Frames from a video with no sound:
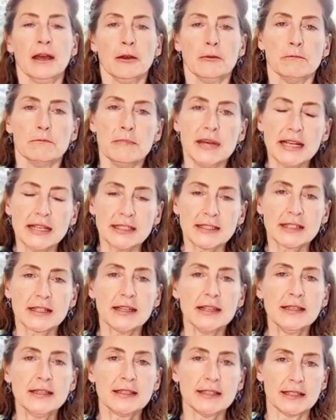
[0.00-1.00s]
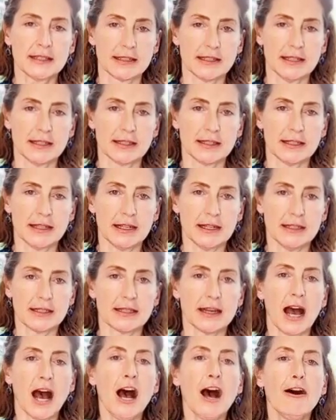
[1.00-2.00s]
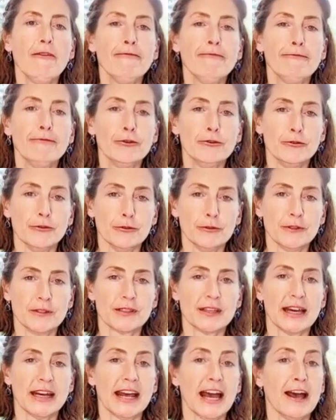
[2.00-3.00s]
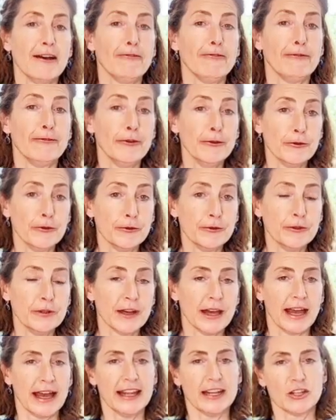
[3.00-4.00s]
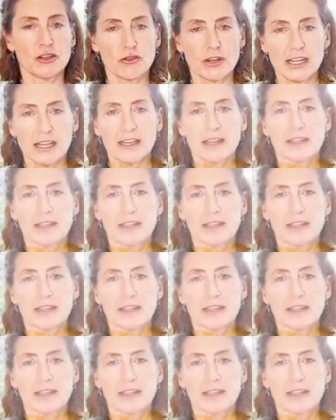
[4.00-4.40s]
Mixed consistencies are foods that have food and drink